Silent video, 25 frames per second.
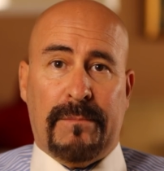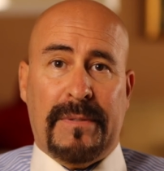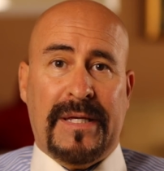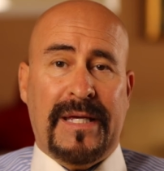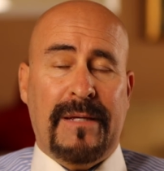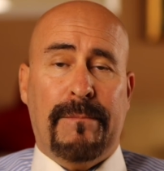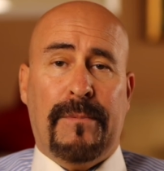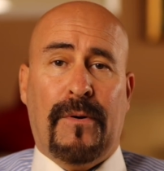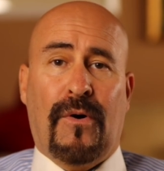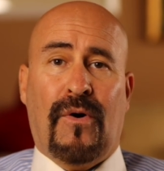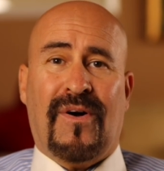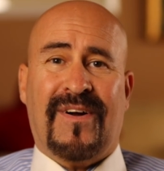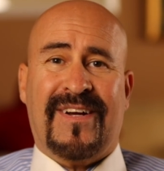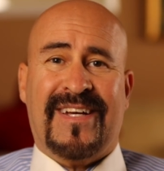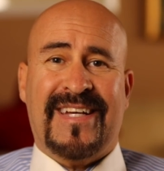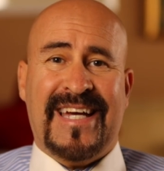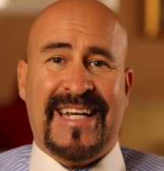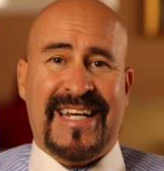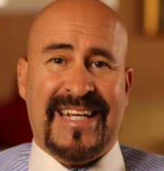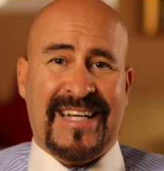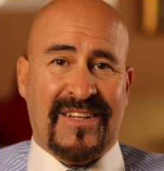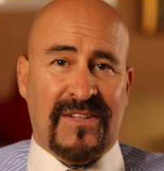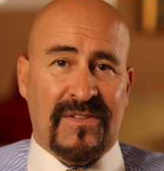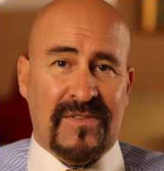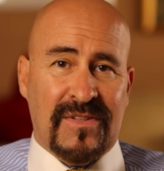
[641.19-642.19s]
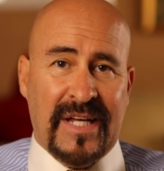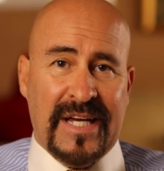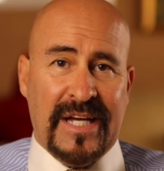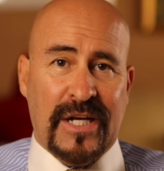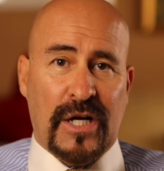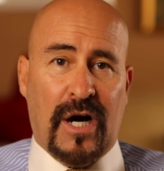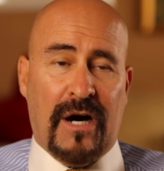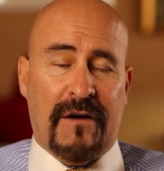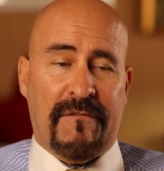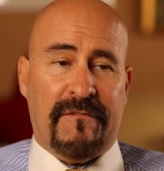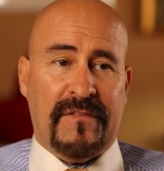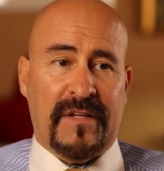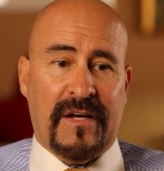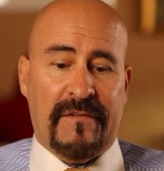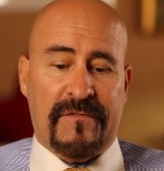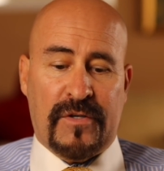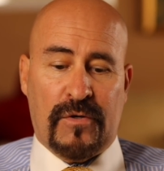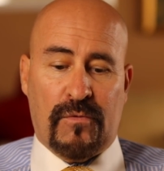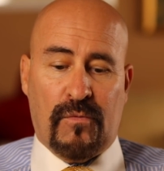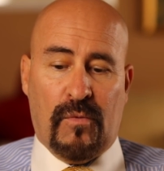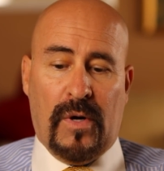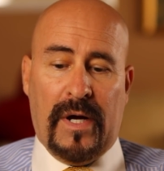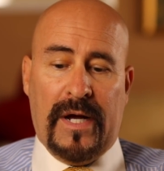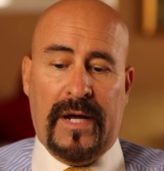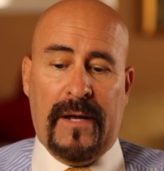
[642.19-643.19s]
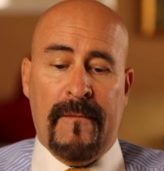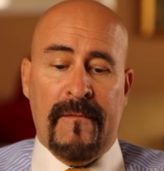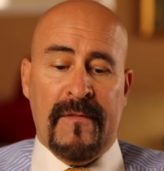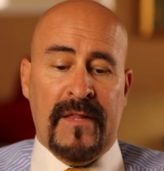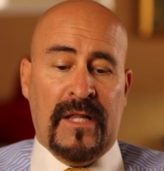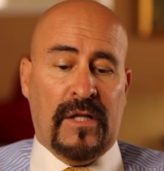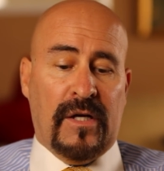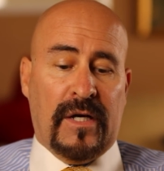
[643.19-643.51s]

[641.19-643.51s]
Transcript: People are getting laid off left and right.